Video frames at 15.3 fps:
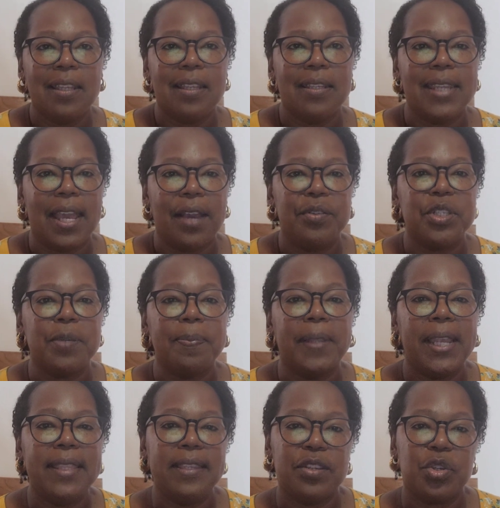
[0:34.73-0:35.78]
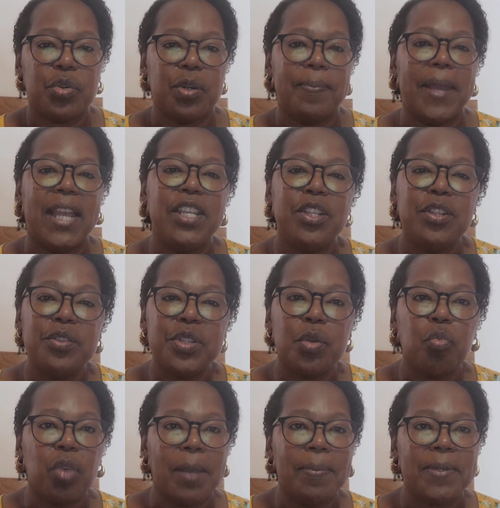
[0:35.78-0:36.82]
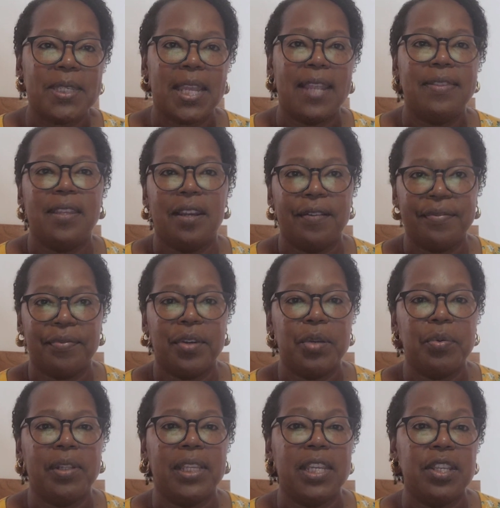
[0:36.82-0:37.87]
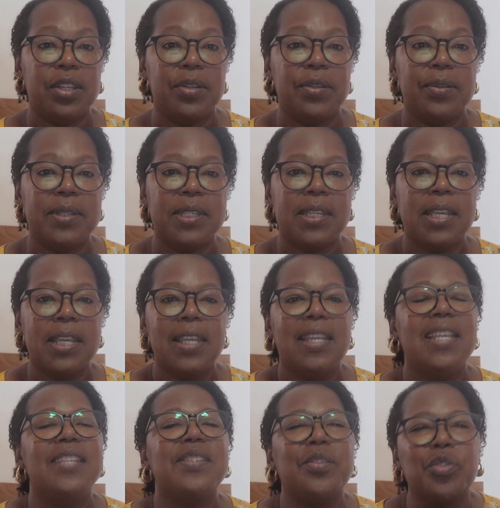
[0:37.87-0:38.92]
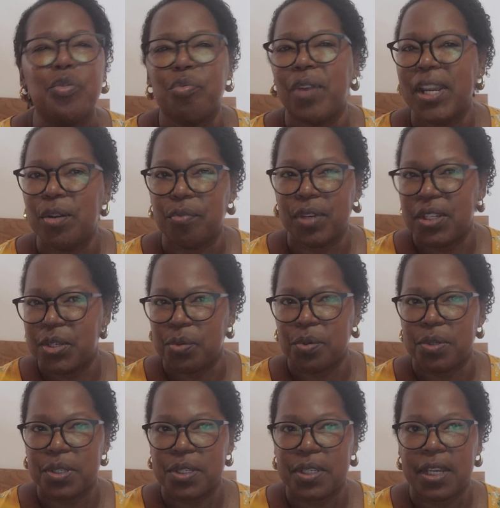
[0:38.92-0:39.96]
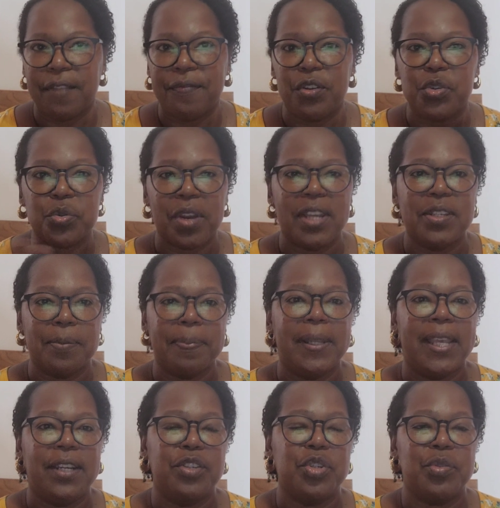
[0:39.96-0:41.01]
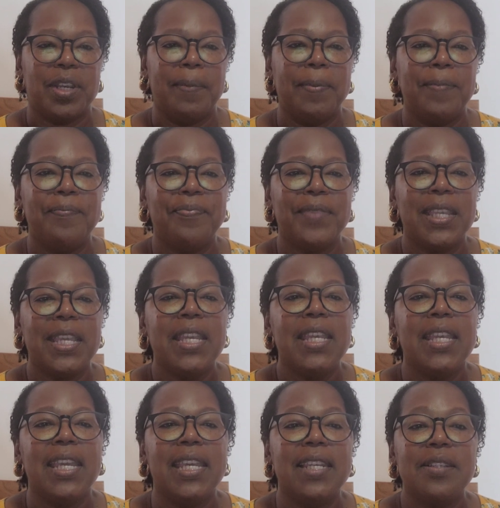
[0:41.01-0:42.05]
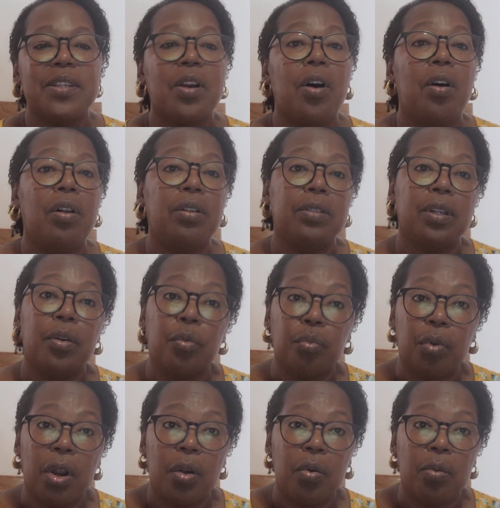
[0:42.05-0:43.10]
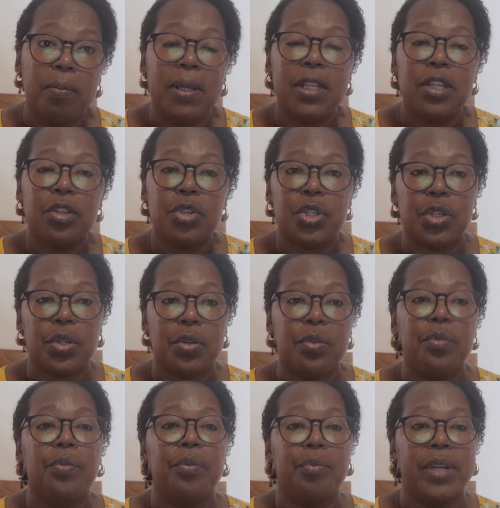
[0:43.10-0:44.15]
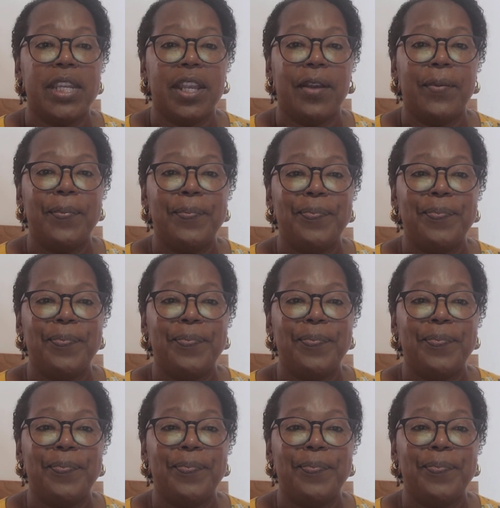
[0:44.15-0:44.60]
Now, to plan this trip, I use a website that I frequently use. It's a great resource if you're trying to plan a trip. It is called Rome to Rio.